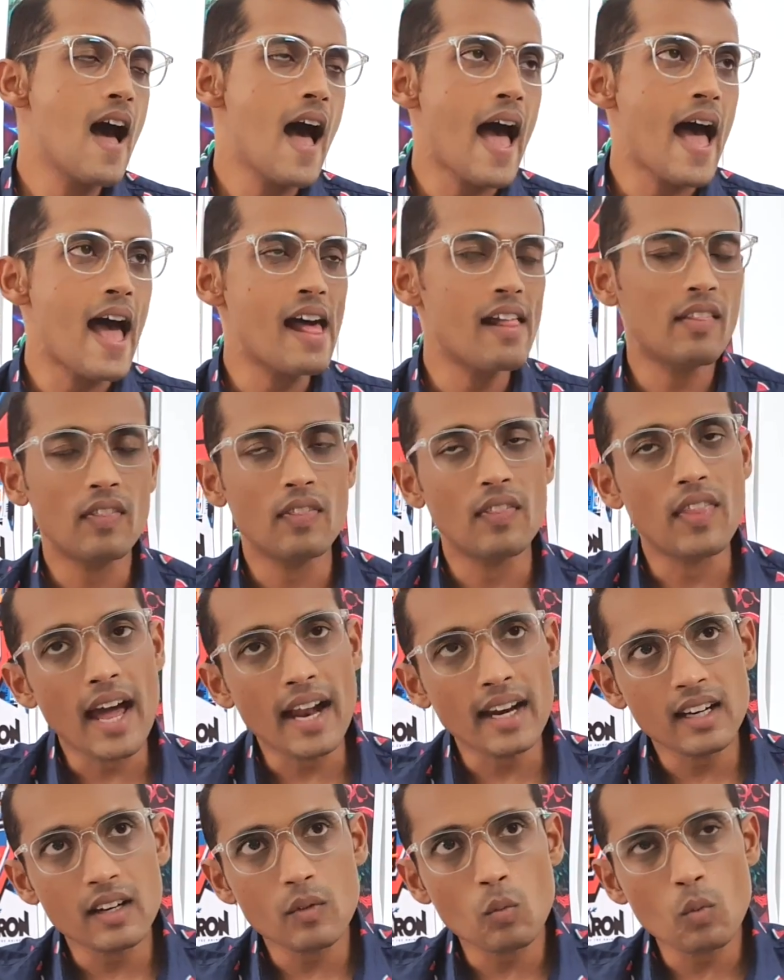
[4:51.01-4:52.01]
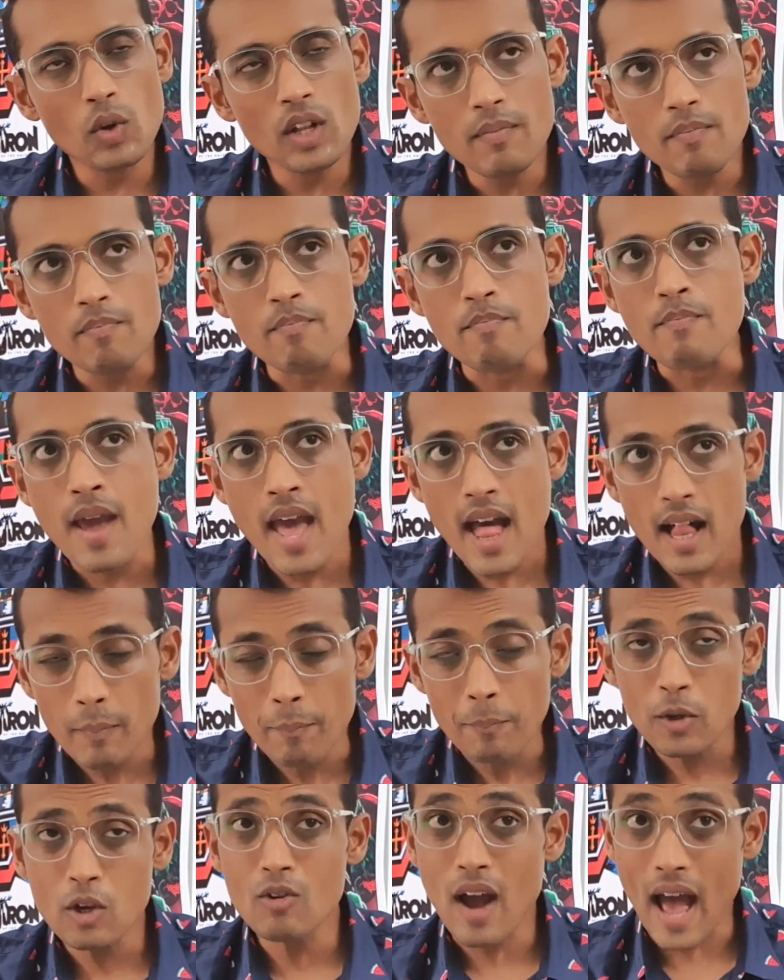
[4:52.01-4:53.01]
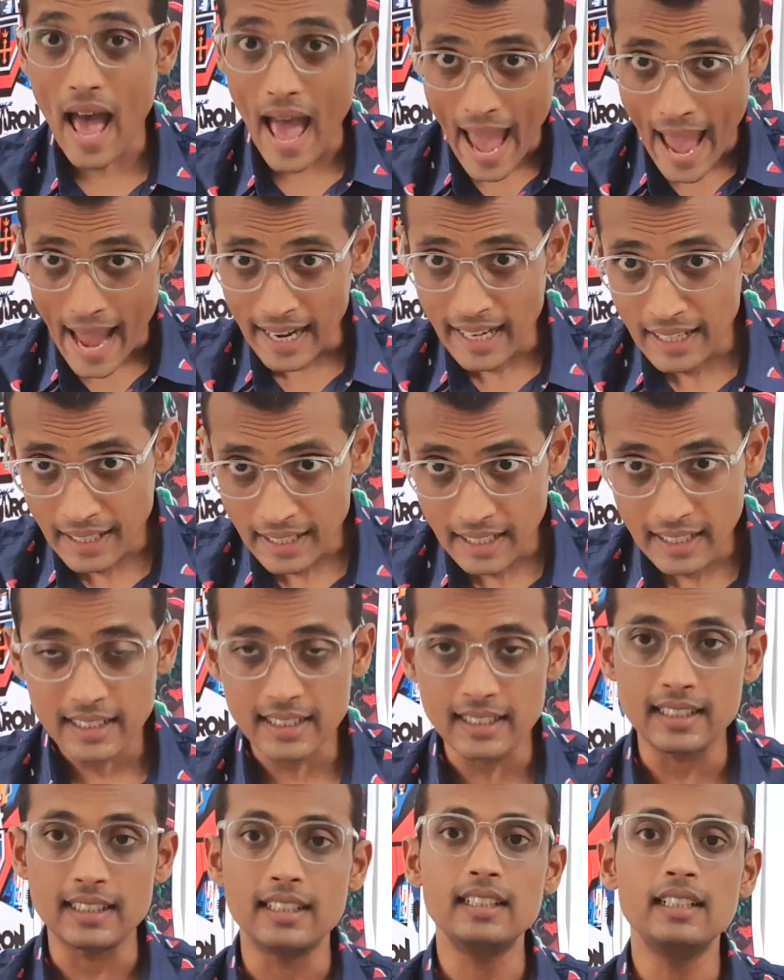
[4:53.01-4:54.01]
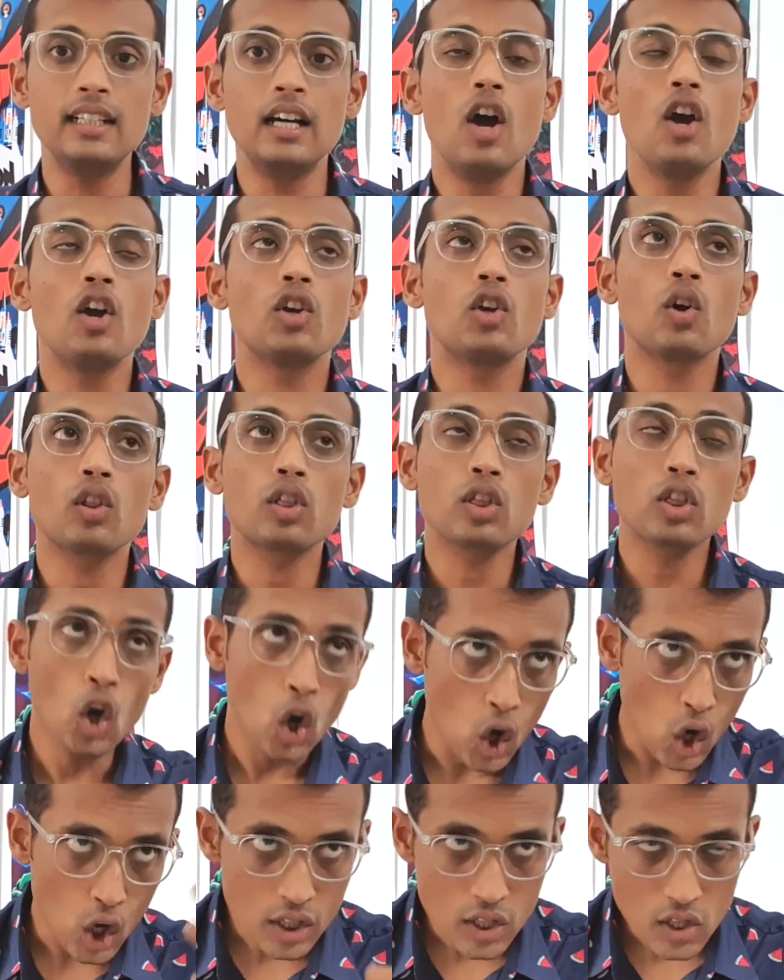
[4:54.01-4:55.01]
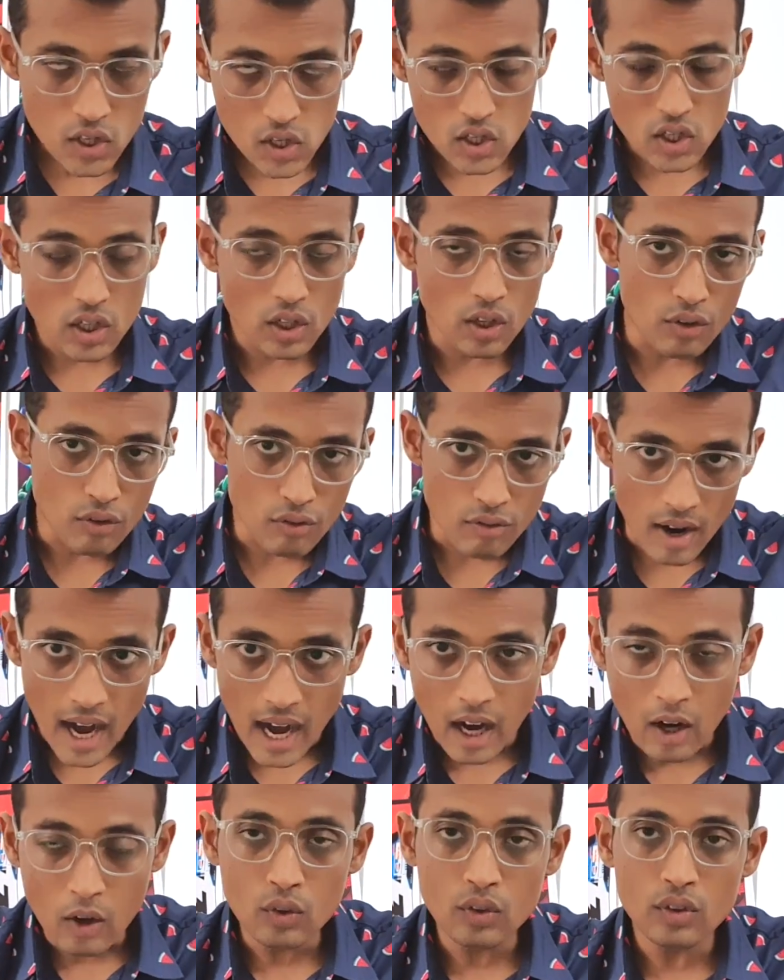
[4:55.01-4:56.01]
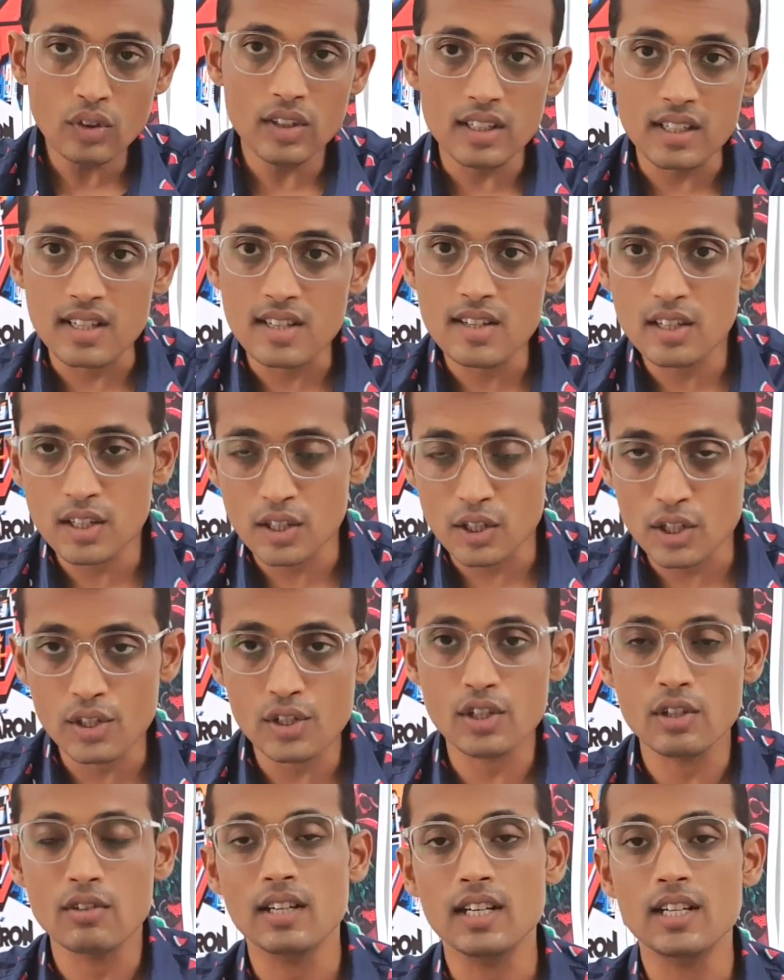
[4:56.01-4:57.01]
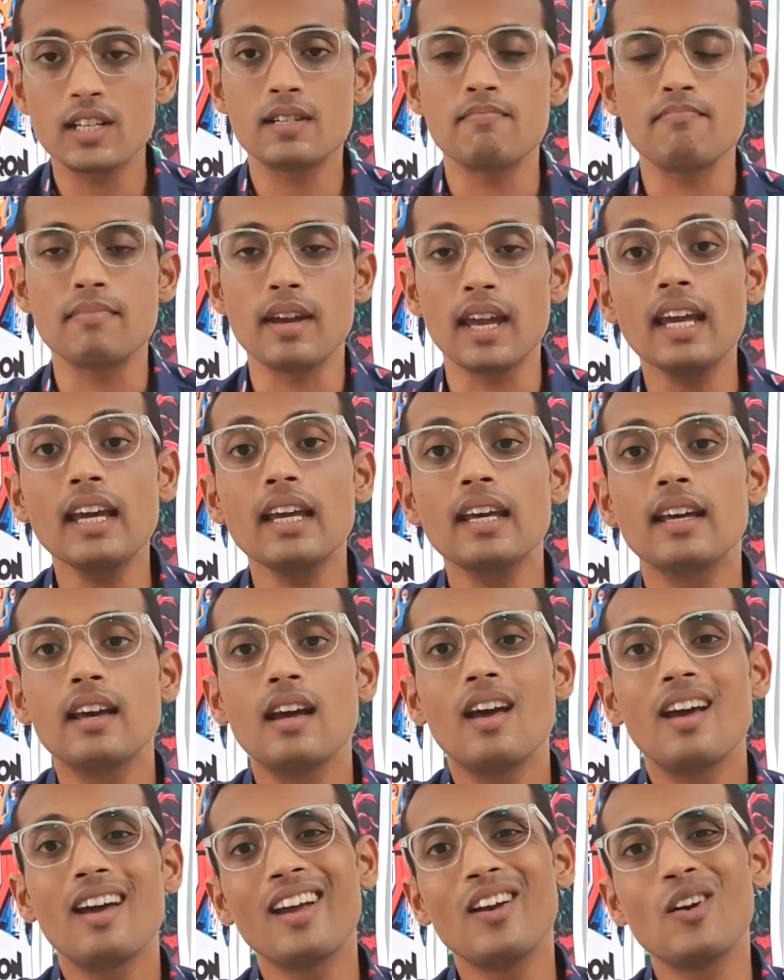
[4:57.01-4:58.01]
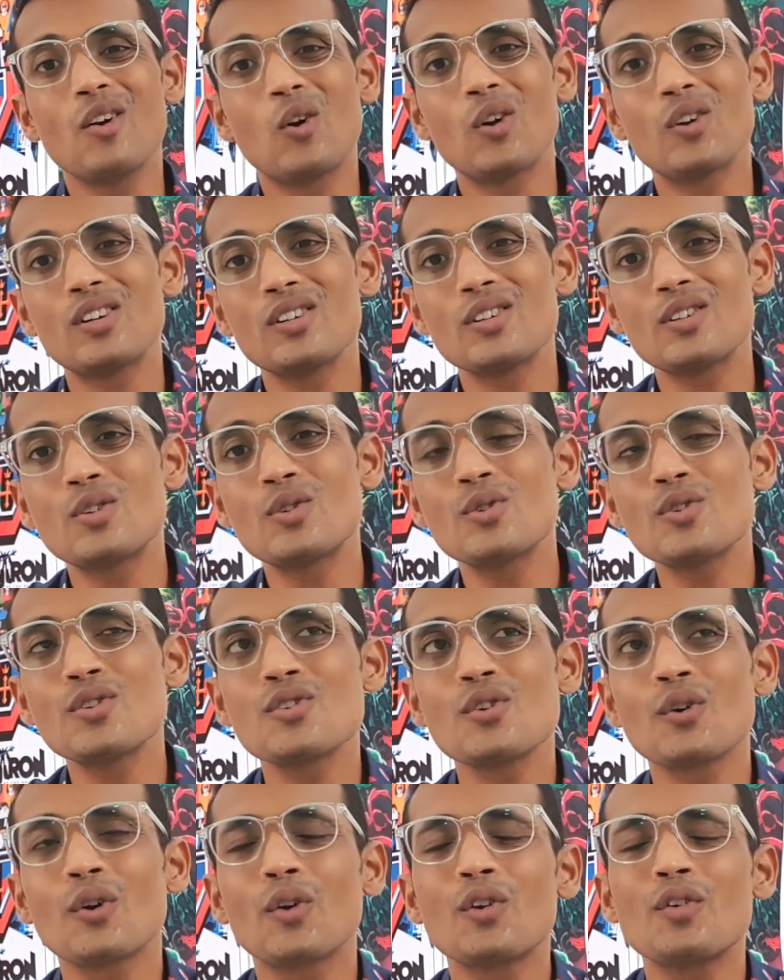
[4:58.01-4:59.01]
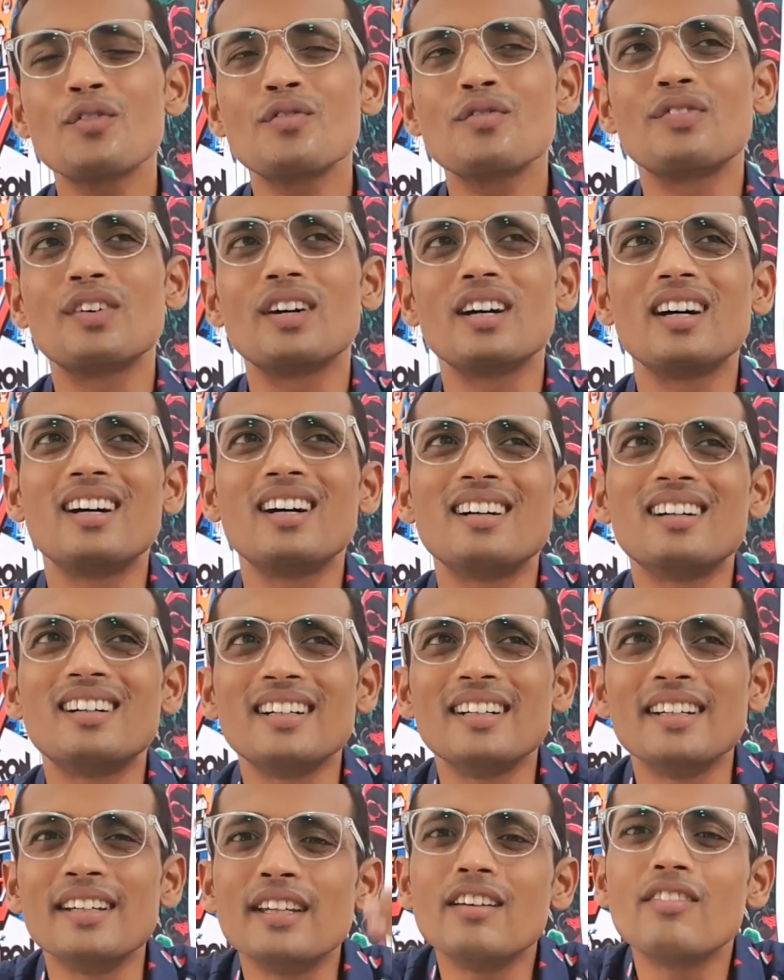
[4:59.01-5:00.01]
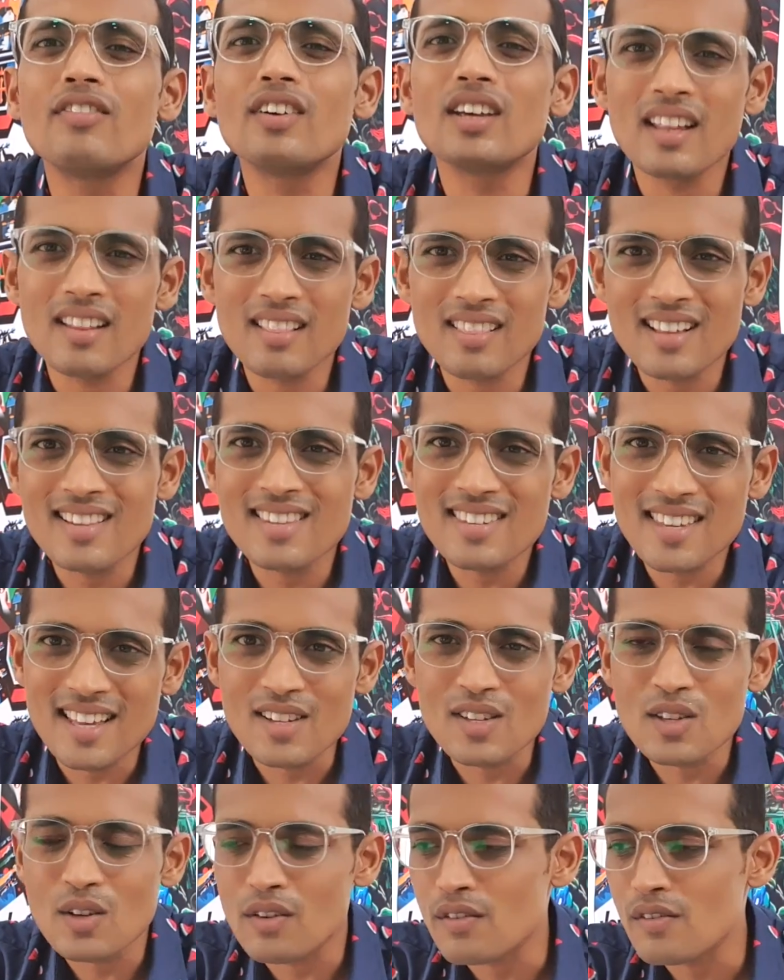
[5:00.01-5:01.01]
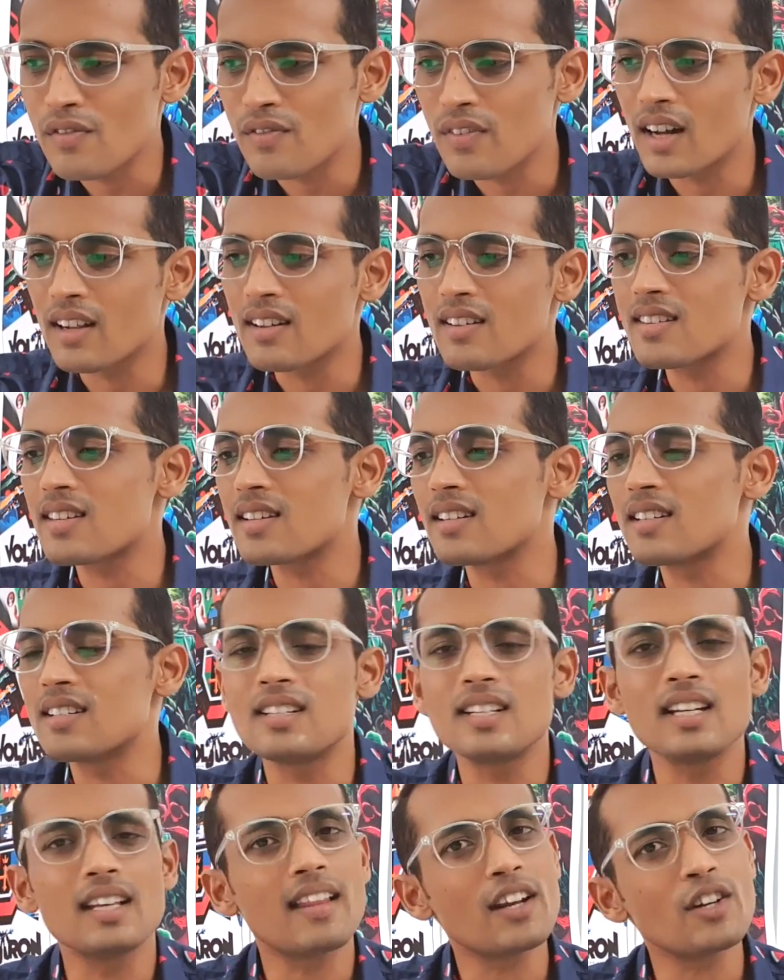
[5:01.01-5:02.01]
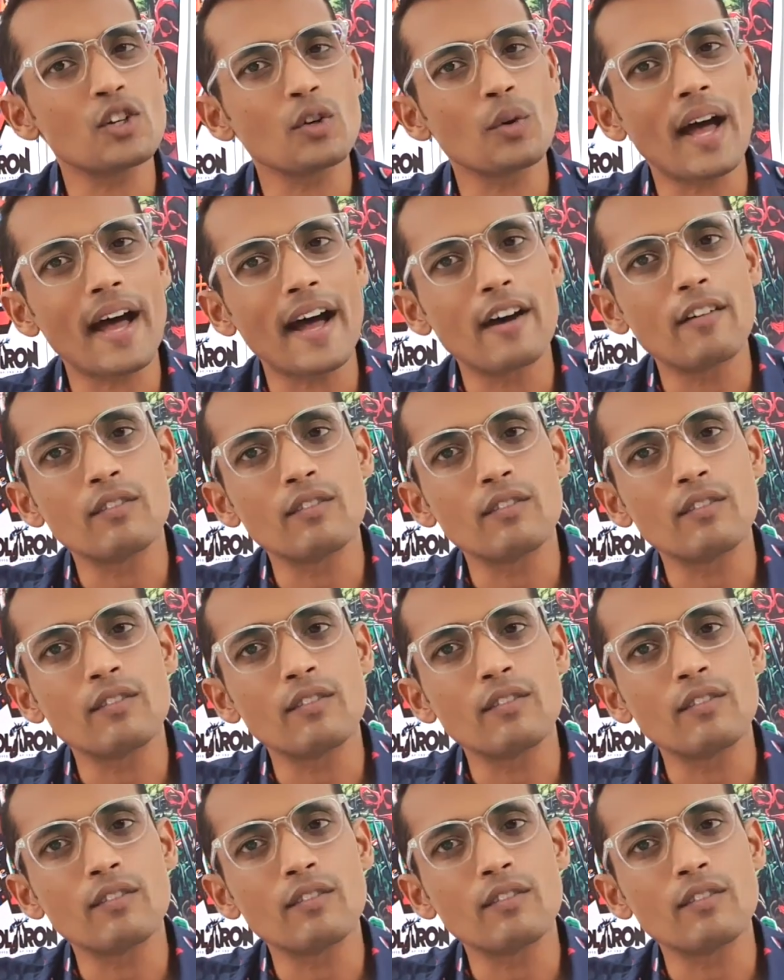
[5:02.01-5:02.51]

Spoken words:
And that will help you anchor your thoughts around the decisions you need to make in order to sort of alleviate that sense of uncertainty that you have.